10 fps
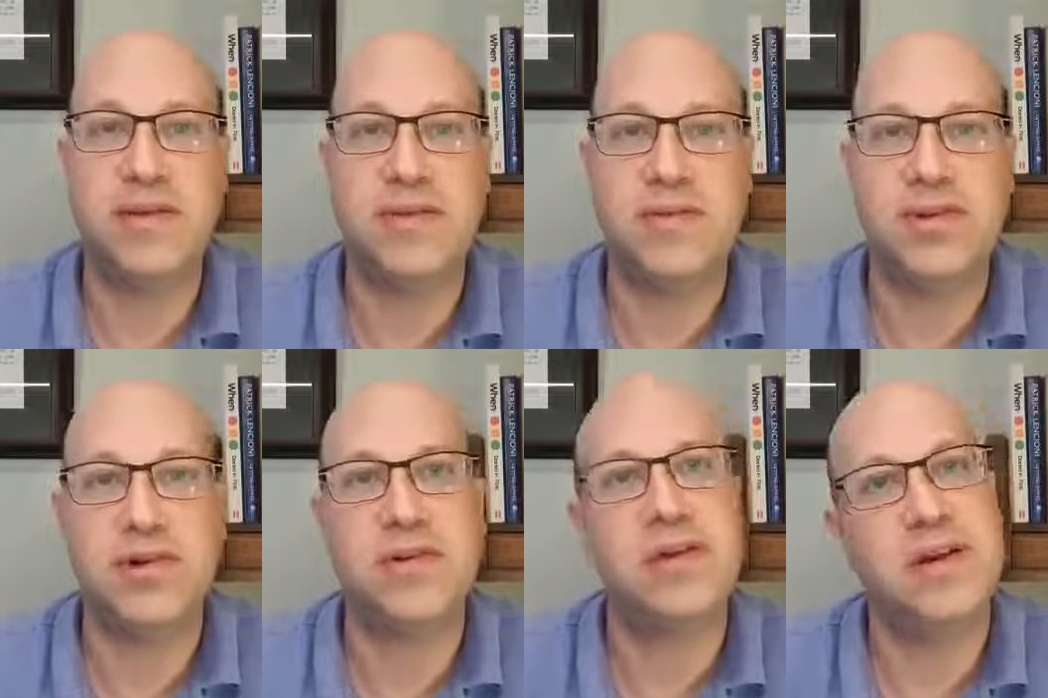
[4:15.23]

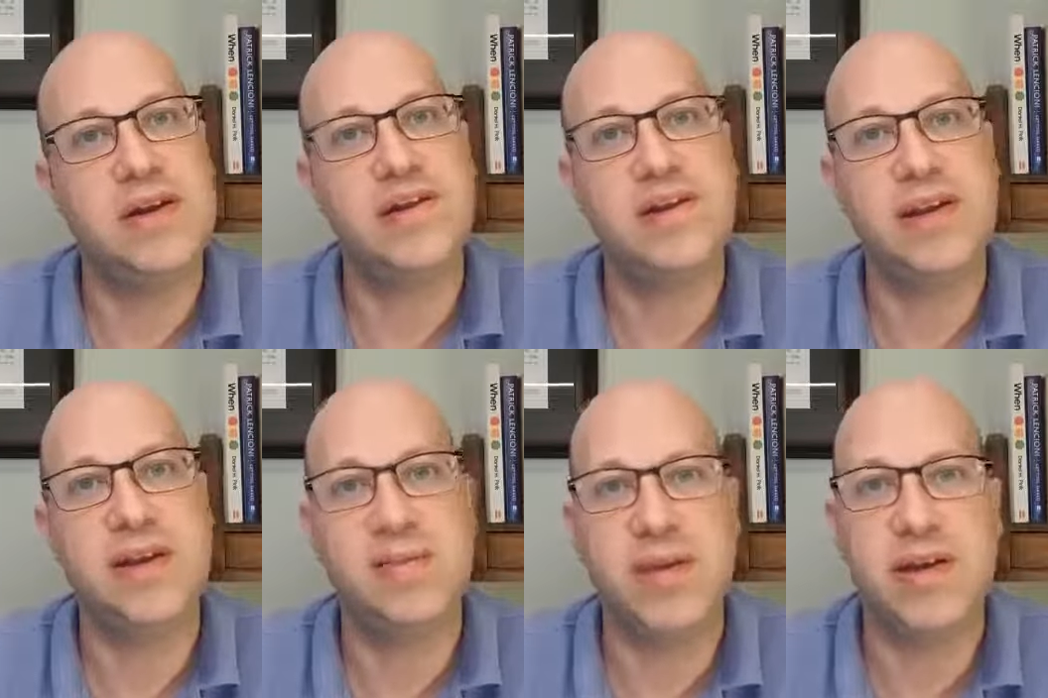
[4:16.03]
crucial initially
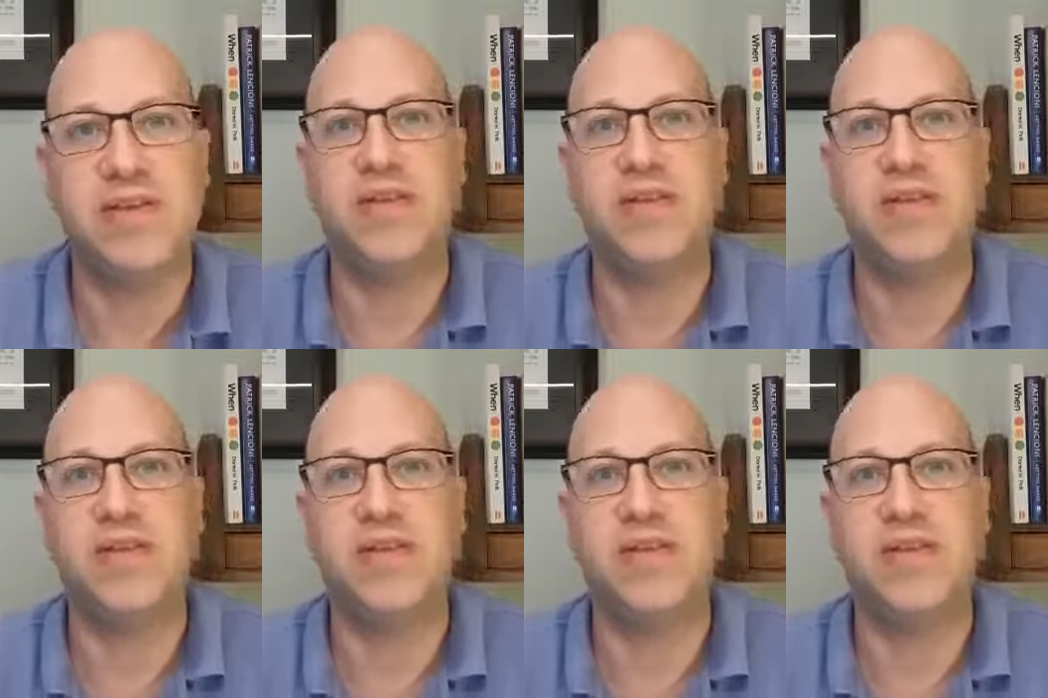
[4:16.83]
because